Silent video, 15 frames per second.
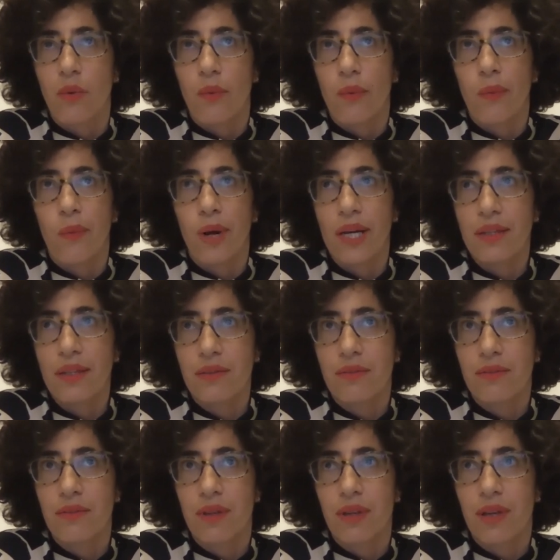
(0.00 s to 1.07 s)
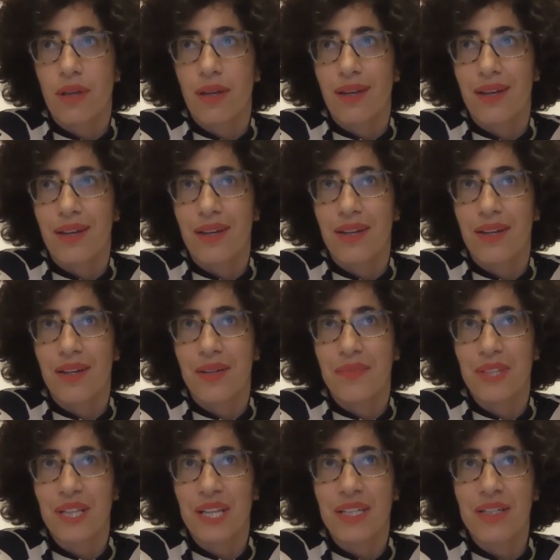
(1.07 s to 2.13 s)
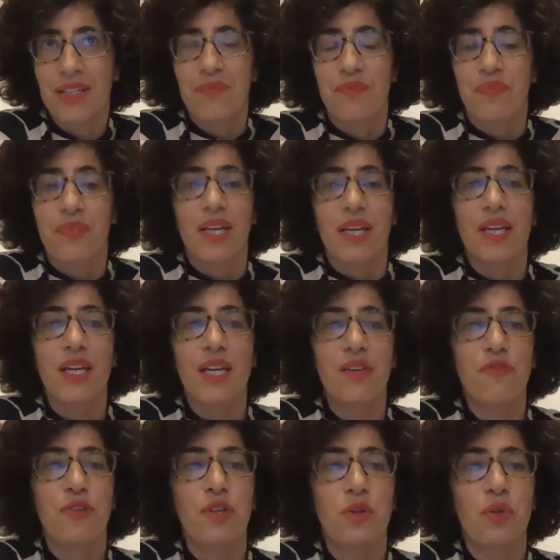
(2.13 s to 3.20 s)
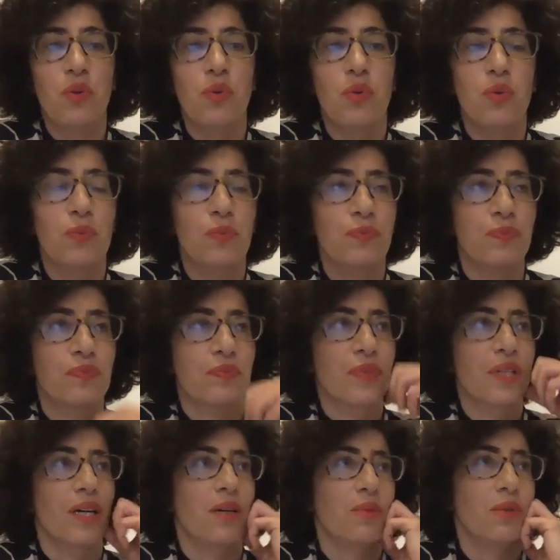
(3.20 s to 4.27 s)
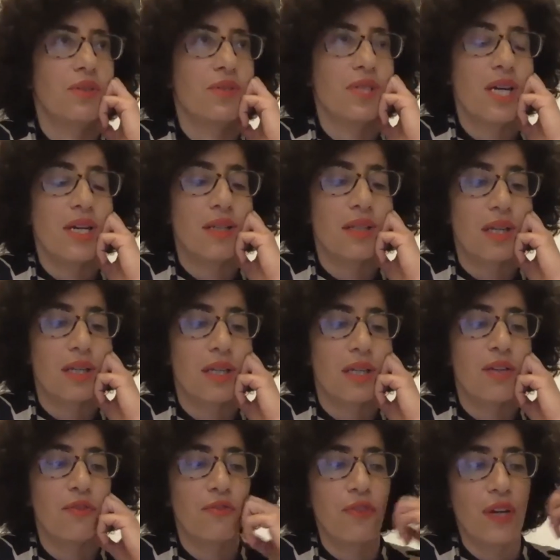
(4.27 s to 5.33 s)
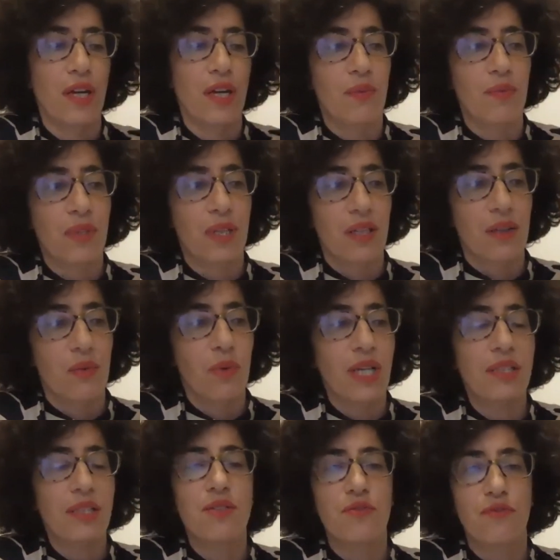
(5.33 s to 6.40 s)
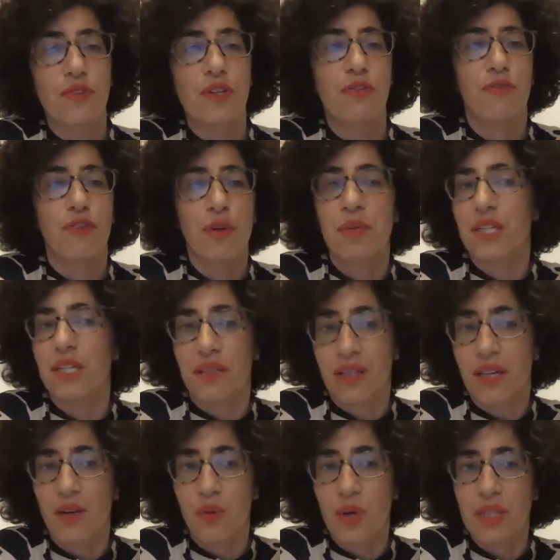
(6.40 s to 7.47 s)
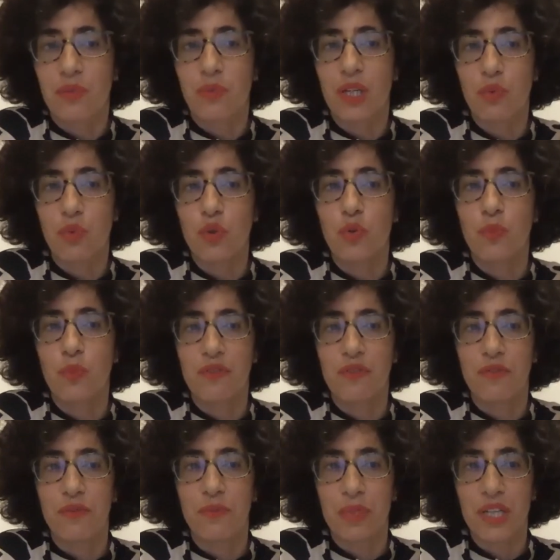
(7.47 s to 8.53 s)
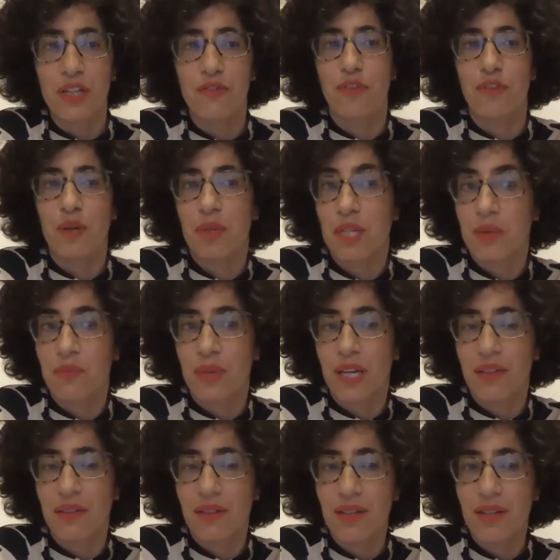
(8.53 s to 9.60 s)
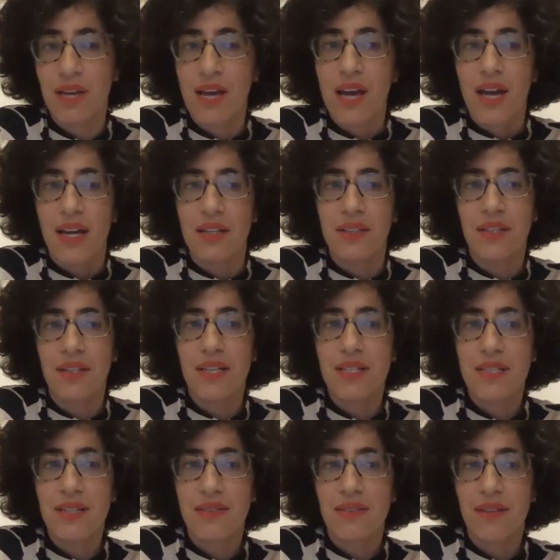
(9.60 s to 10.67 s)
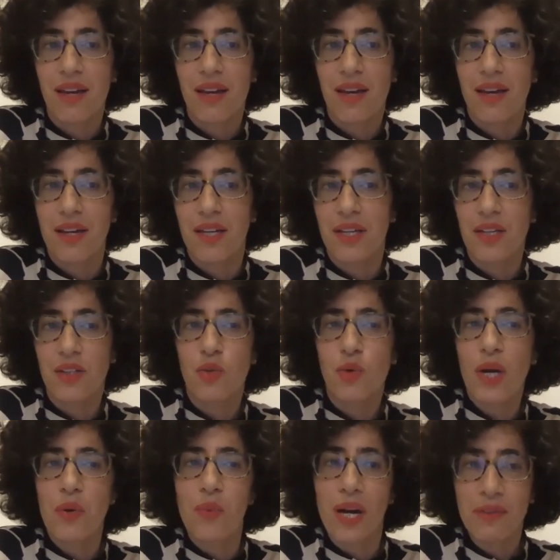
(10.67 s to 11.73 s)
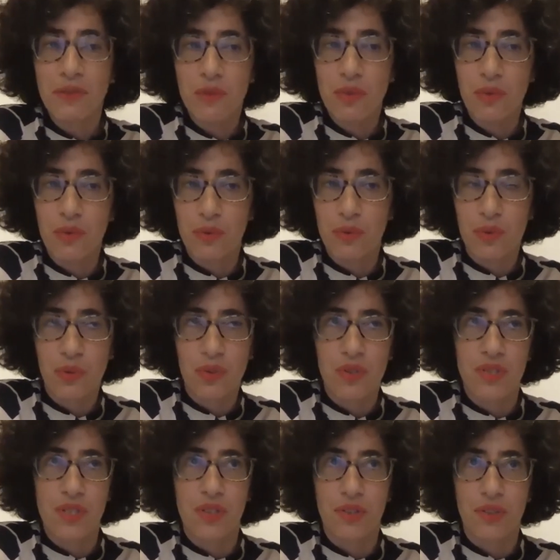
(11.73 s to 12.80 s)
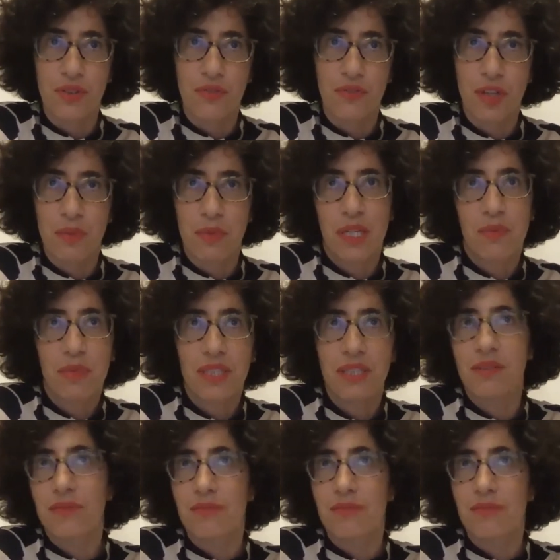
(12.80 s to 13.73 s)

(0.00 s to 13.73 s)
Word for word: what, uh, uh, like, if you, how would you say it? Like, if uh, what is a feminine yeah what what would be, be a feminine painting and is it uh, do i want to to consider it feminine but